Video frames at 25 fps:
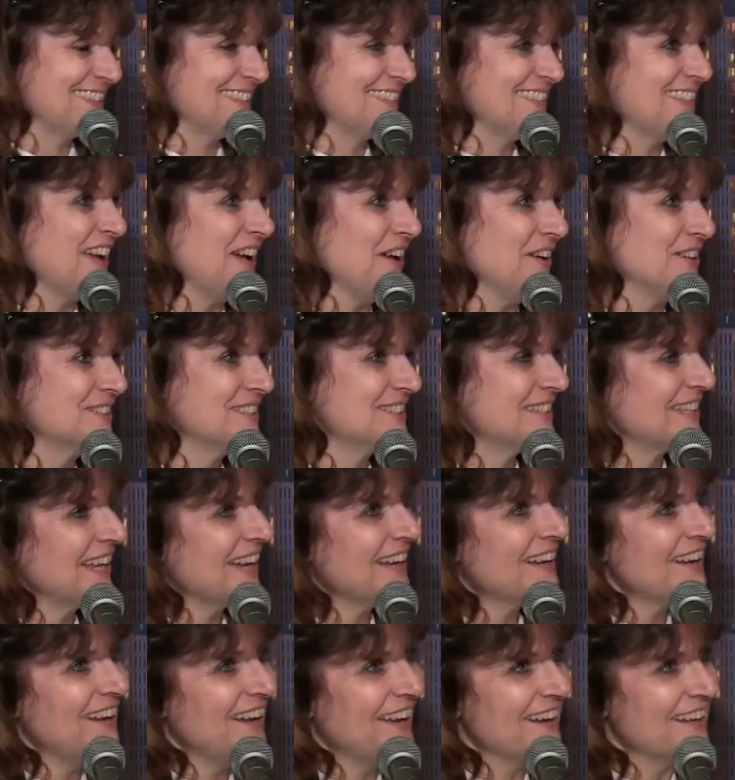snow, so
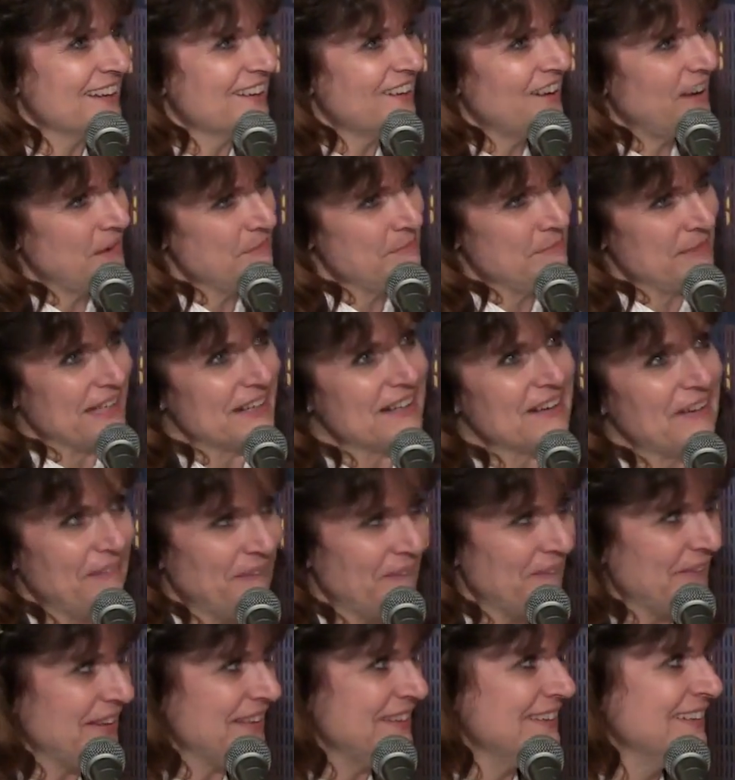that kind of got me
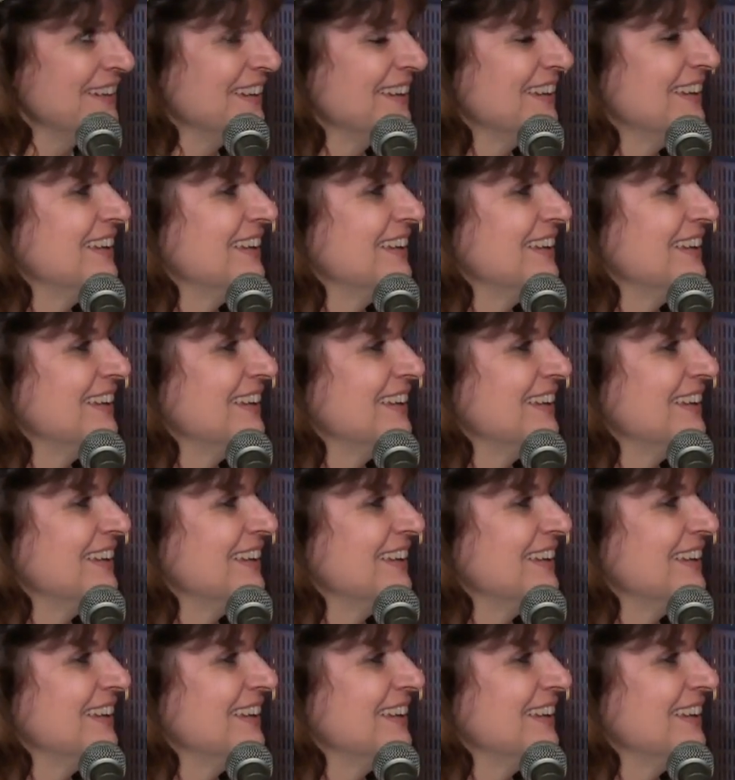going.